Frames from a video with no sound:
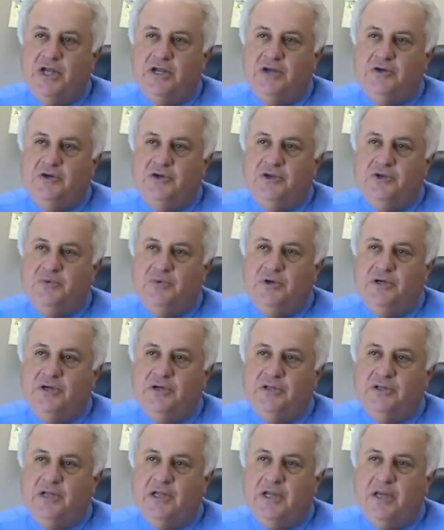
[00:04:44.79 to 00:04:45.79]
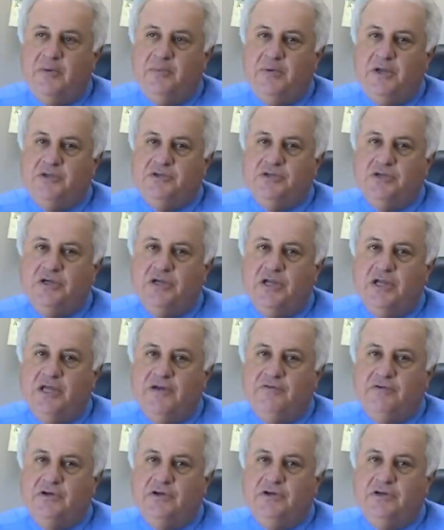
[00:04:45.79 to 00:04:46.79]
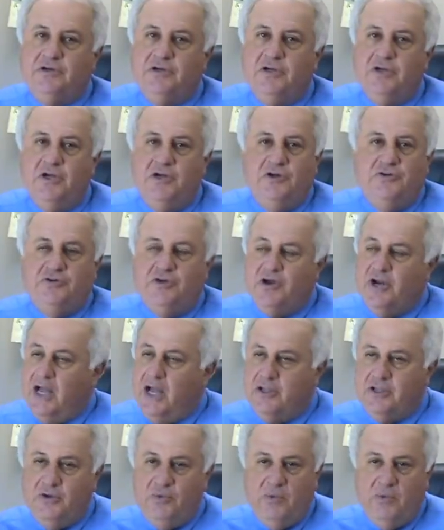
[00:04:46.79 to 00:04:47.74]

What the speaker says: I know you will, and I bet you're going to have a good turnout.